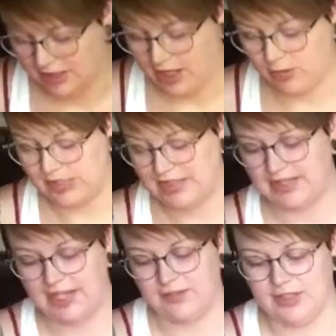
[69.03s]
I always
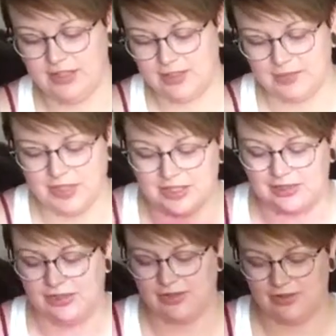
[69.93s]
save this
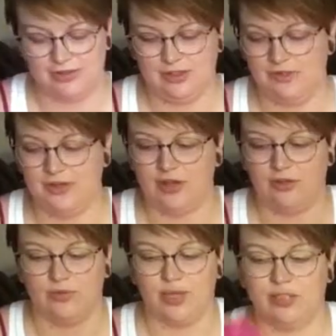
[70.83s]
because you never know
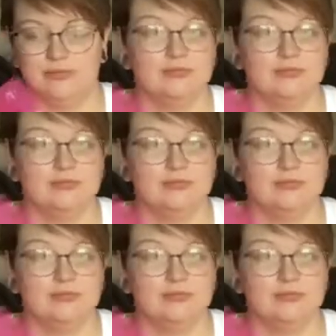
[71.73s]
when,